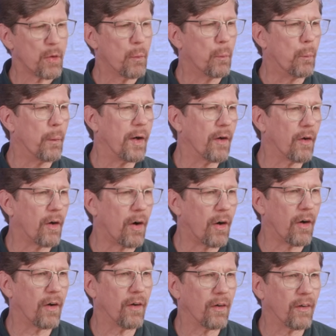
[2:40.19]
Where
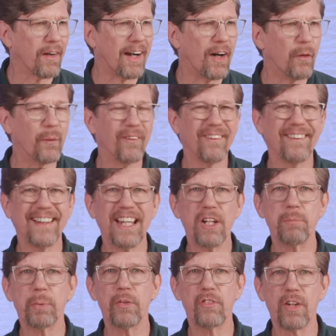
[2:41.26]
are our
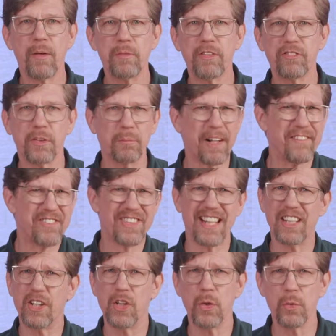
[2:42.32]
inputs coming from? I've
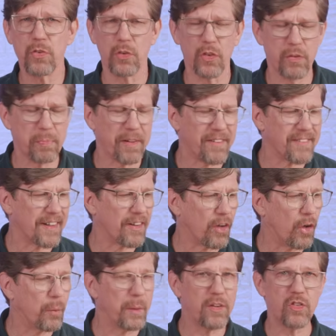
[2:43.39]
said users, but it's not
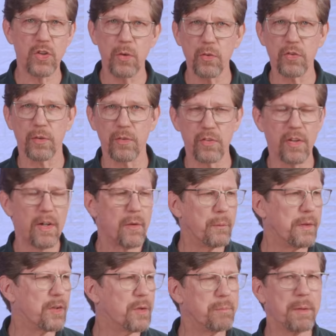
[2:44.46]
always users.
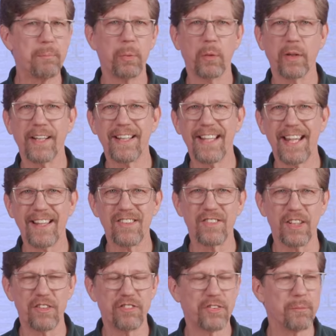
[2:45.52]
We could be pulling text
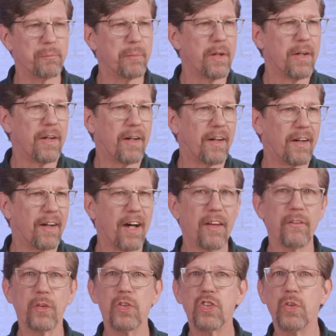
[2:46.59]
in from
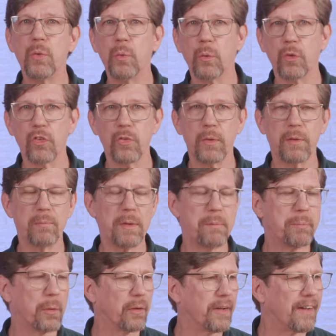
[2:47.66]
other tools. We could be
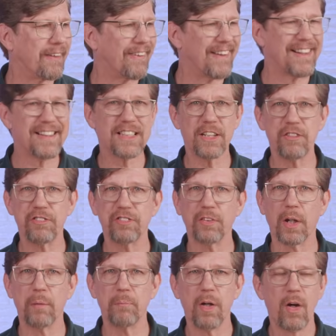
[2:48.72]
pulling things in
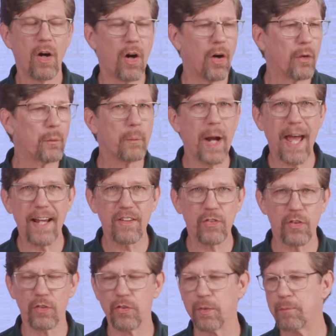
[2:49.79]
from our RAG
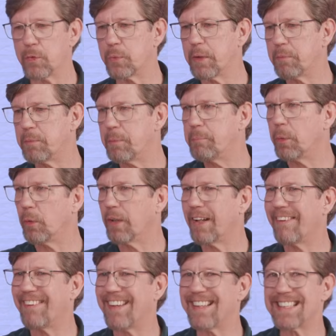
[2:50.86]
systems. We could be pulling
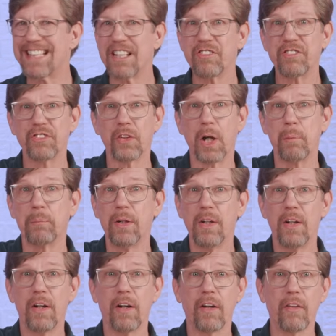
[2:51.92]
things in from
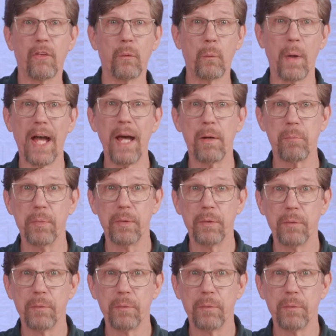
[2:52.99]
the web.